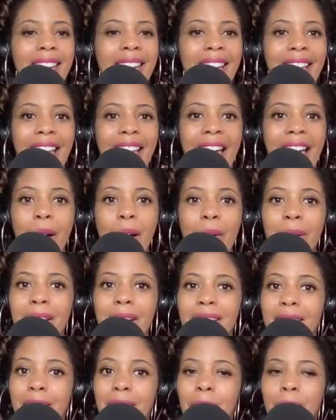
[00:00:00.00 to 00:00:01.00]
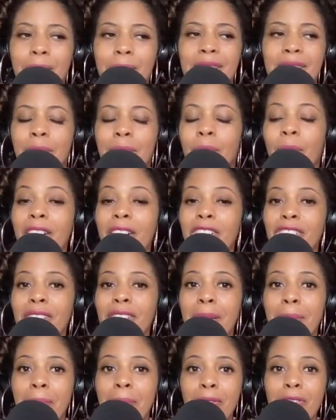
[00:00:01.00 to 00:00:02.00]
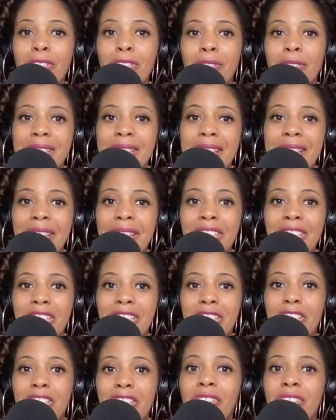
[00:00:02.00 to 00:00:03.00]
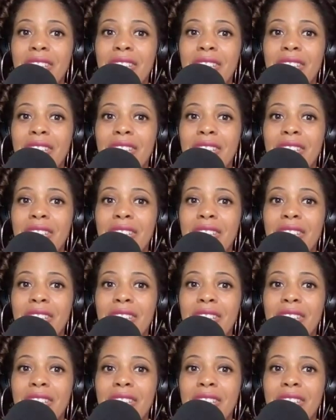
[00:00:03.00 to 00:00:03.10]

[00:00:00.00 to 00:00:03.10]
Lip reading: Like watch the emotional intelligence.